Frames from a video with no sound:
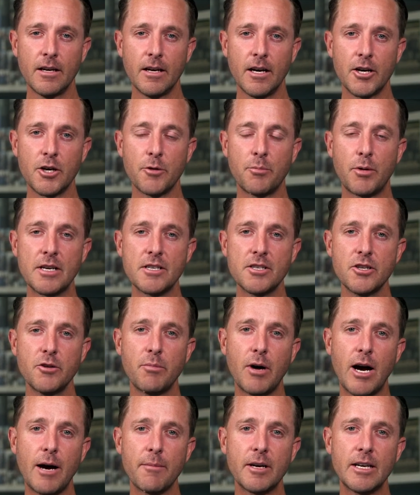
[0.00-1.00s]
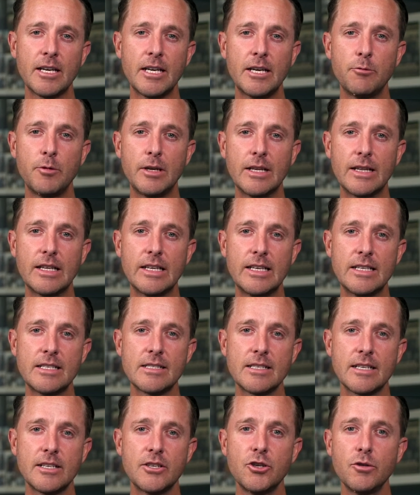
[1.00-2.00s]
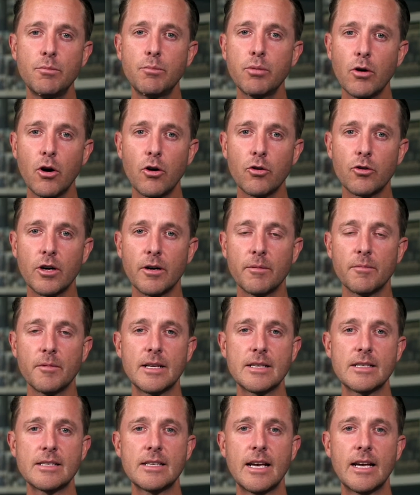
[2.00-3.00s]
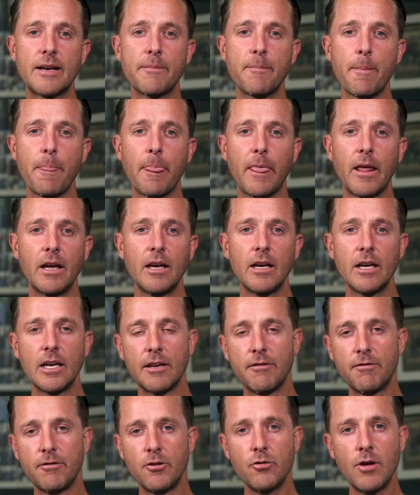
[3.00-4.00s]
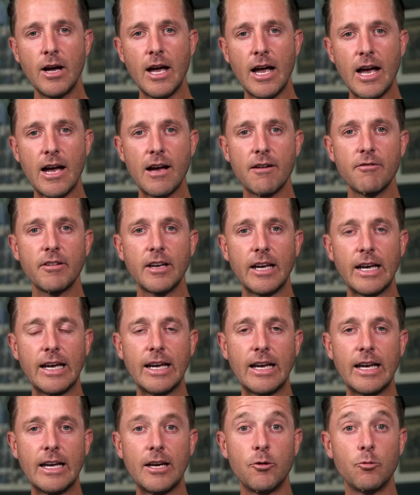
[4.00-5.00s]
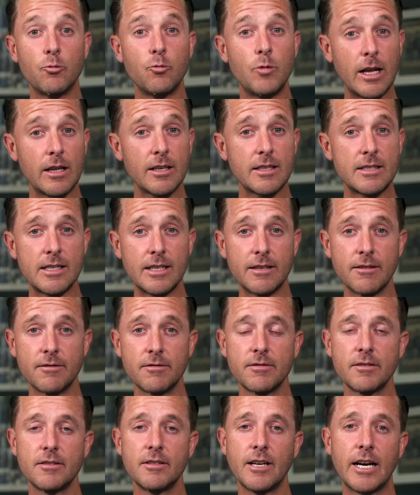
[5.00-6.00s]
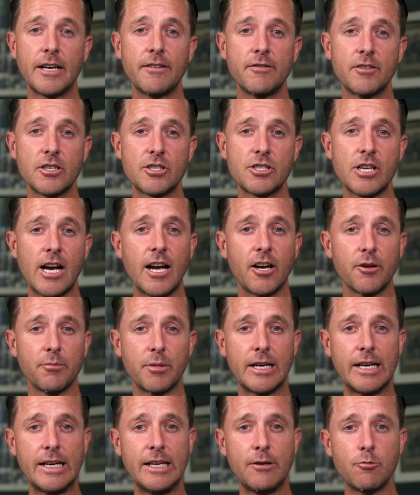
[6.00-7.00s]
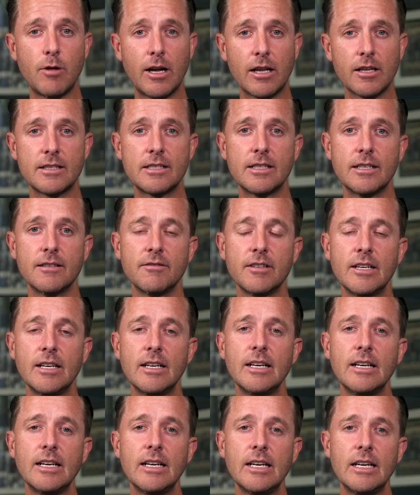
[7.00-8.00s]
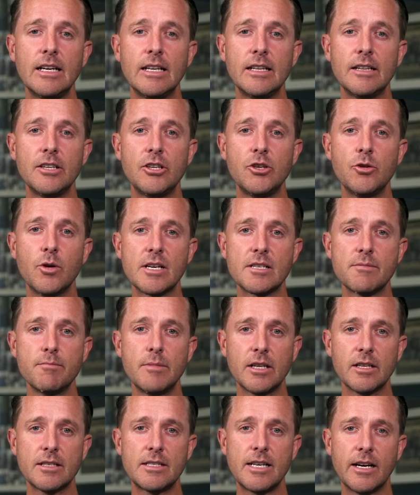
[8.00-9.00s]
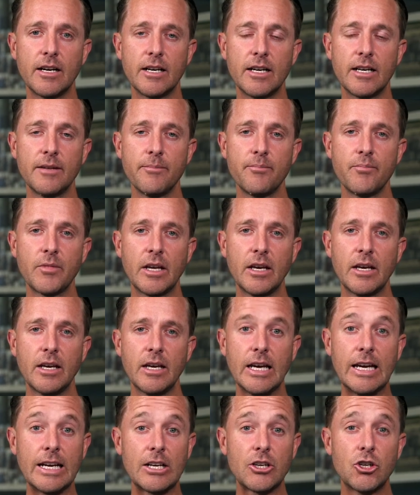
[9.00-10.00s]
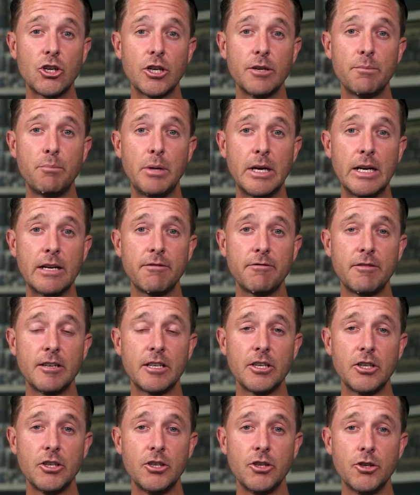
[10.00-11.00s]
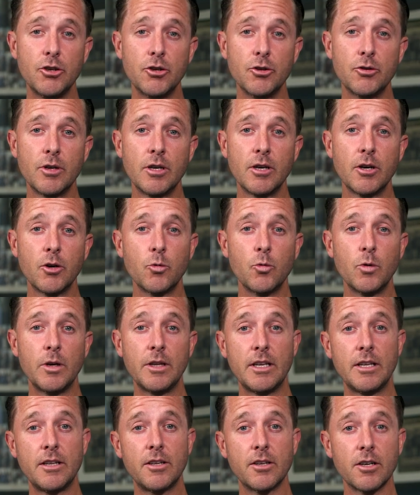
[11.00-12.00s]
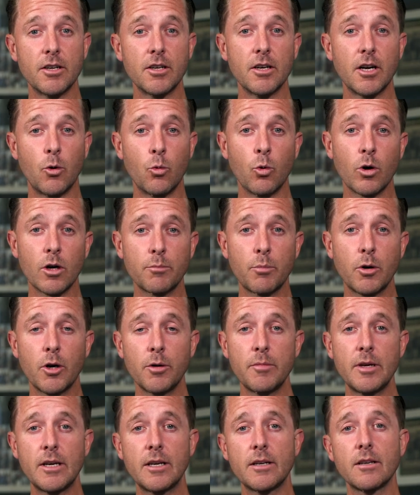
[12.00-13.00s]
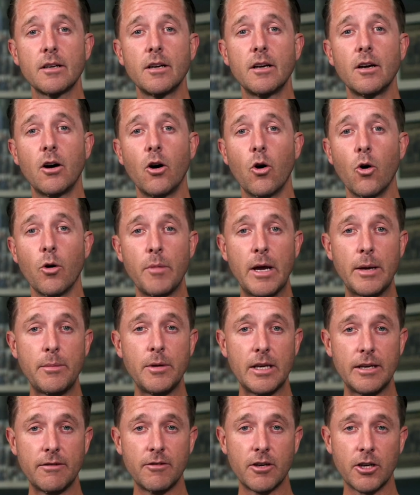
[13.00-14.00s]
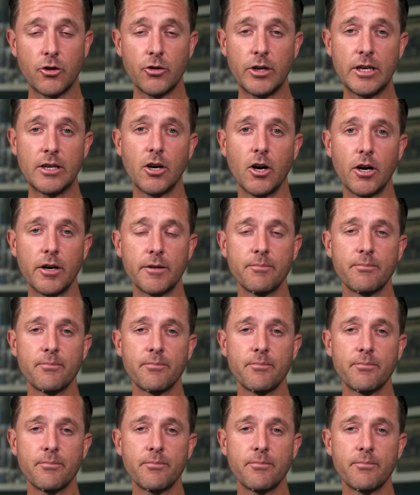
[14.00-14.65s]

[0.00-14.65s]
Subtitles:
Under President Obama, he released a new program that said if you have a relative, not even a child, but any relative in the U.S. military, it could benefit you with either a work permit or maybe even a green card.